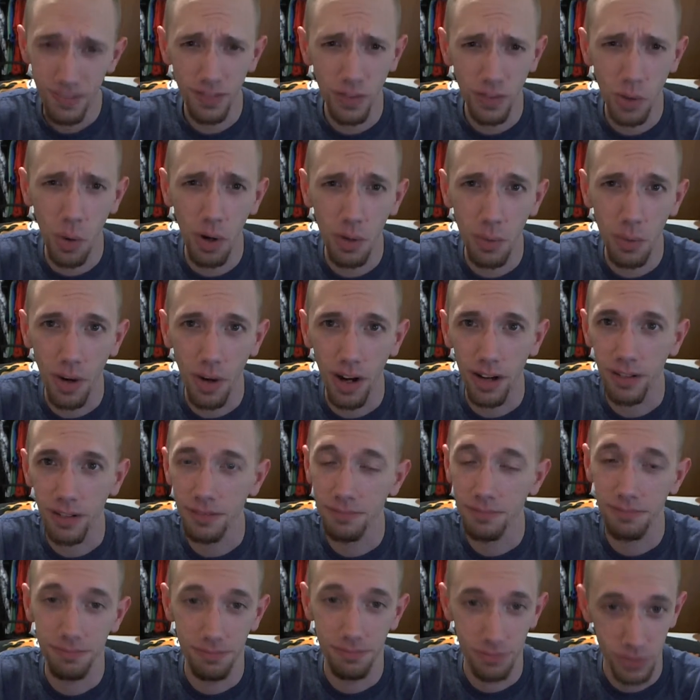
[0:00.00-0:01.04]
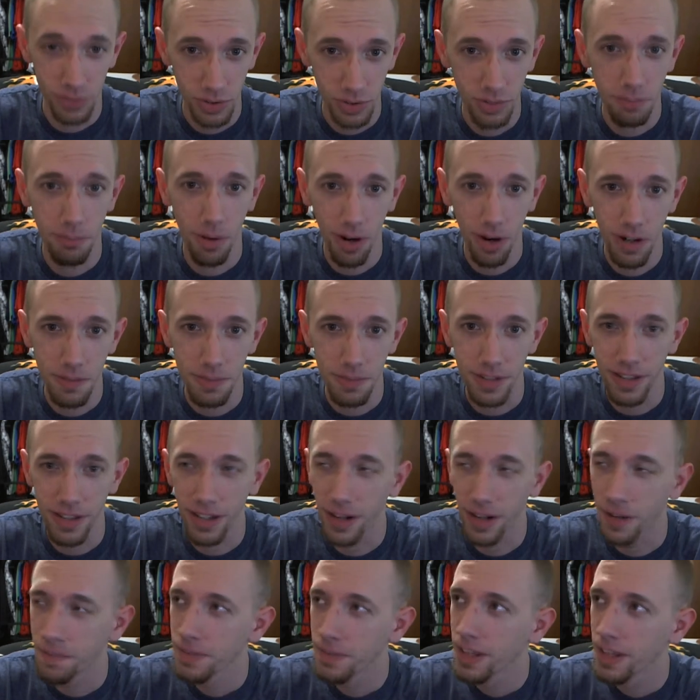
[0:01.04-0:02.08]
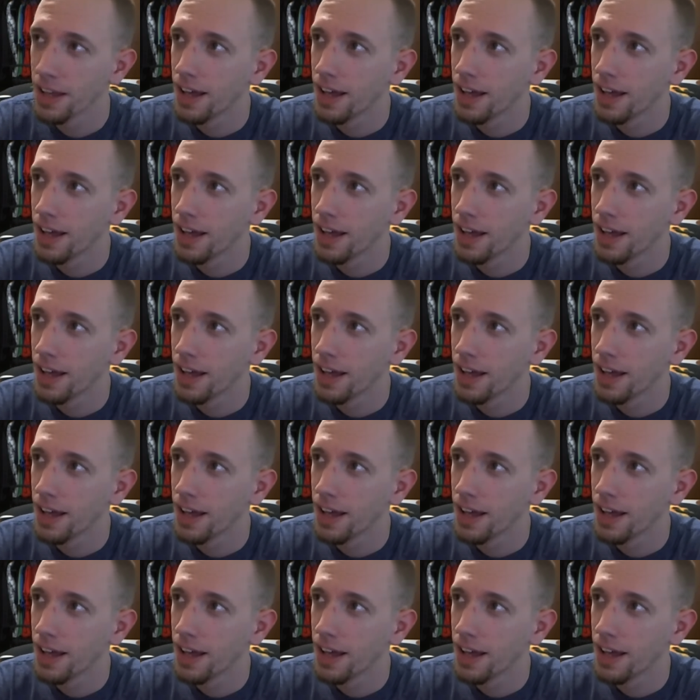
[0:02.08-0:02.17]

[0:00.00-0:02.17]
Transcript: quite a while. Pardon me there.